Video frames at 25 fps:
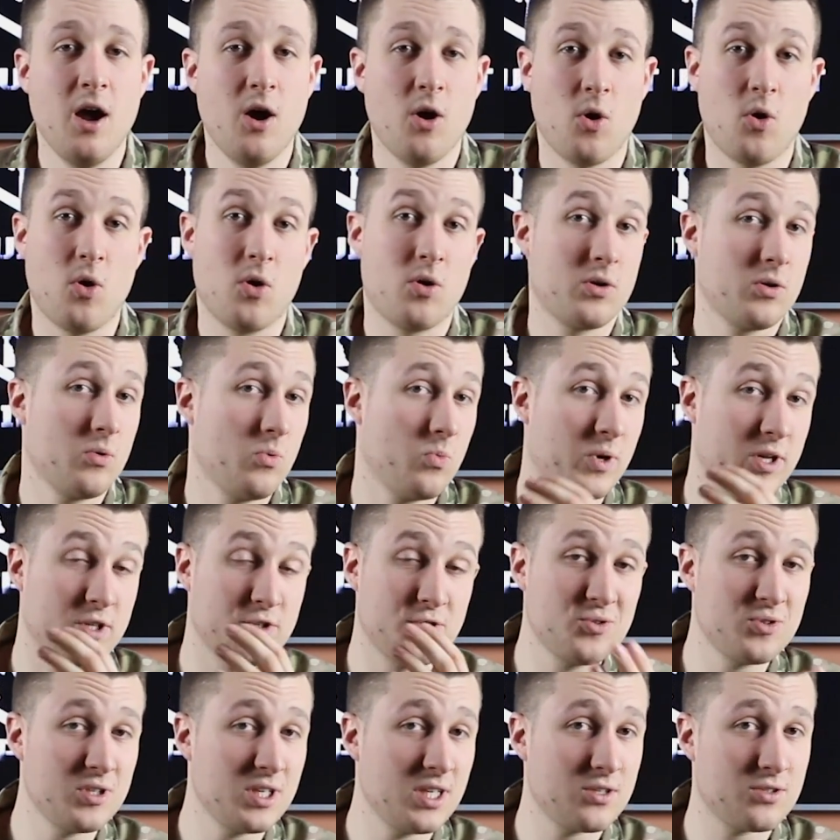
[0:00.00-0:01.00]
or when
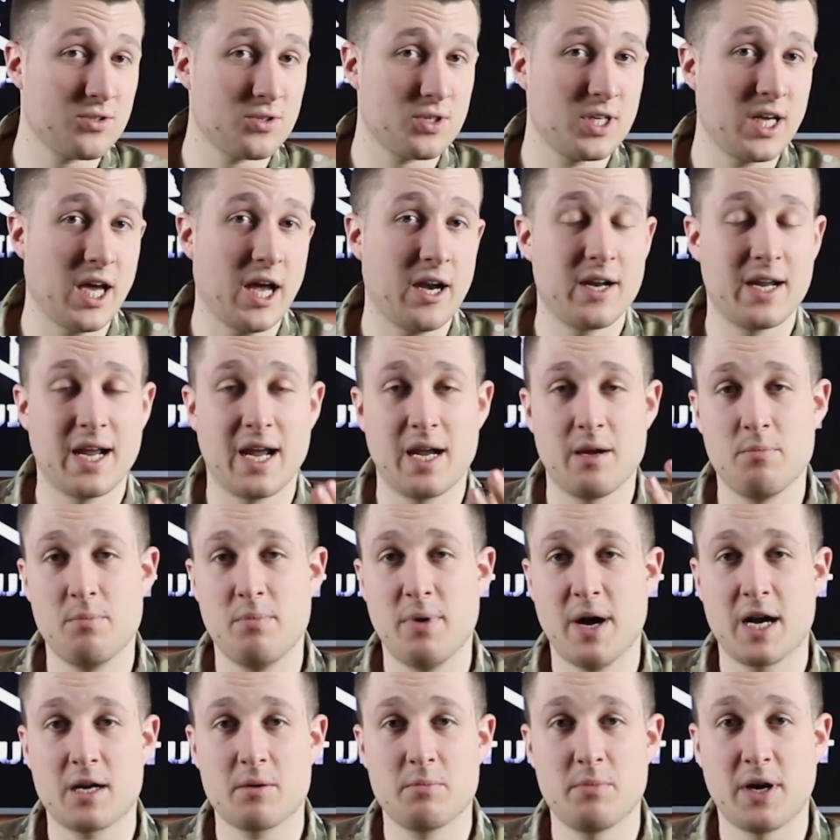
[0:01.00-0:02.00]
you need to carry a
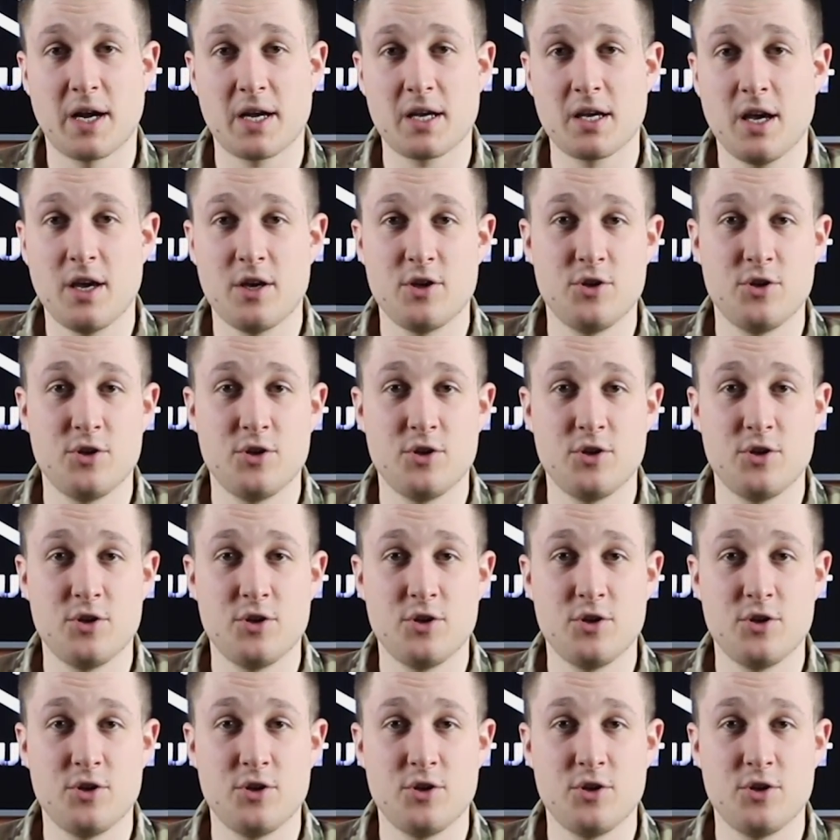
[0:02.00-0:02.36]
backpack,